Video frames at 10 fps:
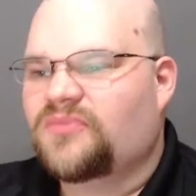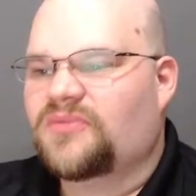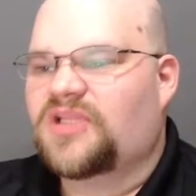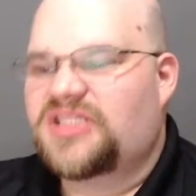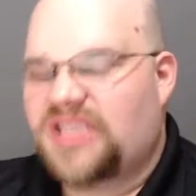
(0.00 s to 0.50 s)

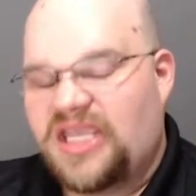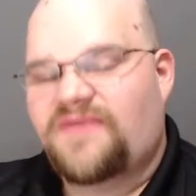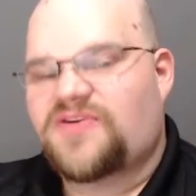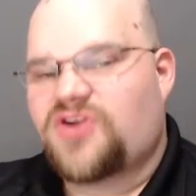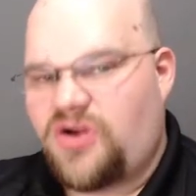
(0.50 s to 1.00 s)

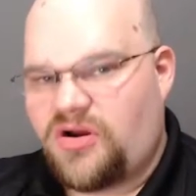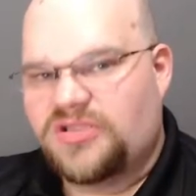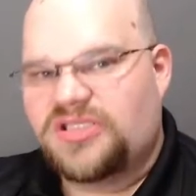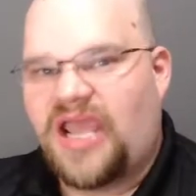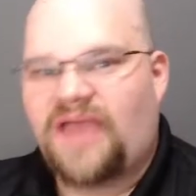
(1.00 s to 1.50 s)
consecutive
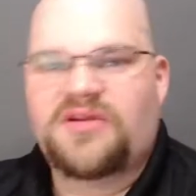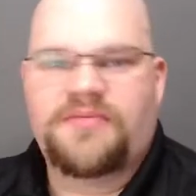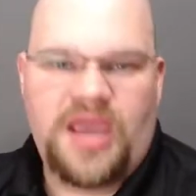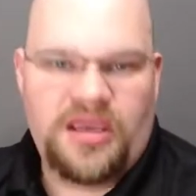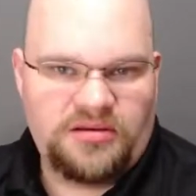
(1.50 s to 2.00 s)
turns, they have
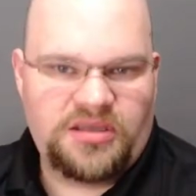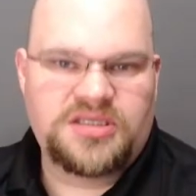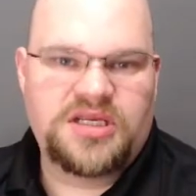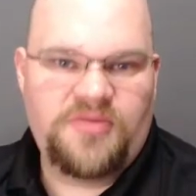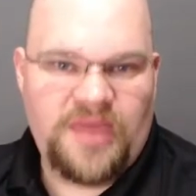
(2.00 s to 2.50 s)
to
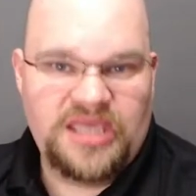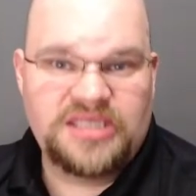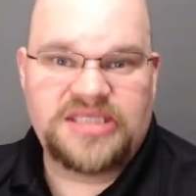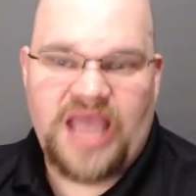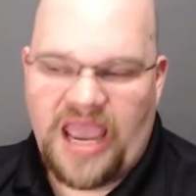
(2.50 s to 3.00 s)
continue making
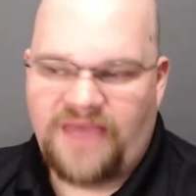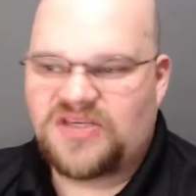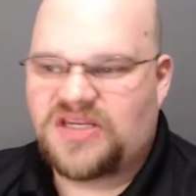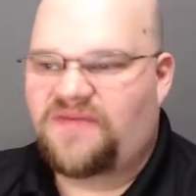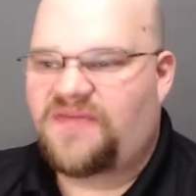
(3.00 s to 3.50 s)
saves,
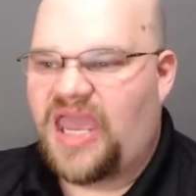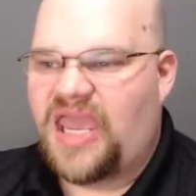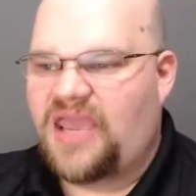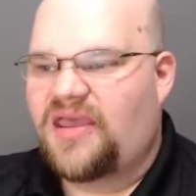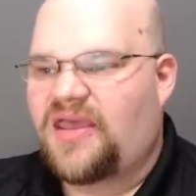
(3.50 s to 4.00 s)
and if
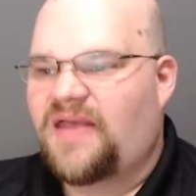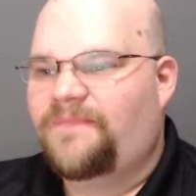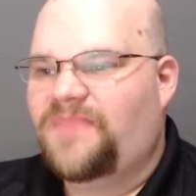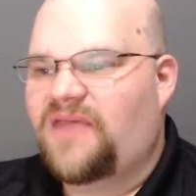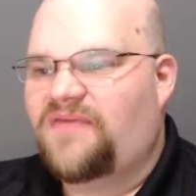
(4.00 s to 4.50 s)

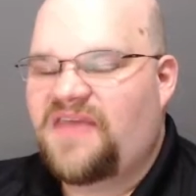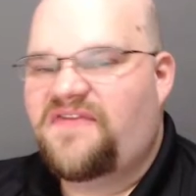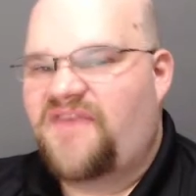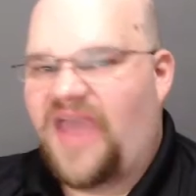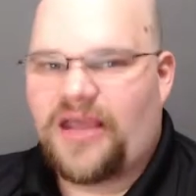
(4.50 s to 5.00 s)
they
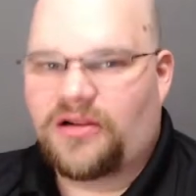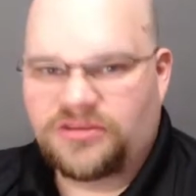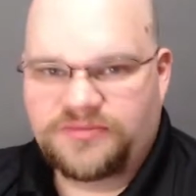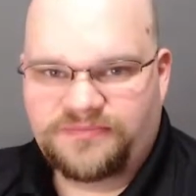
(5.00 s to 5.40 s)
fail,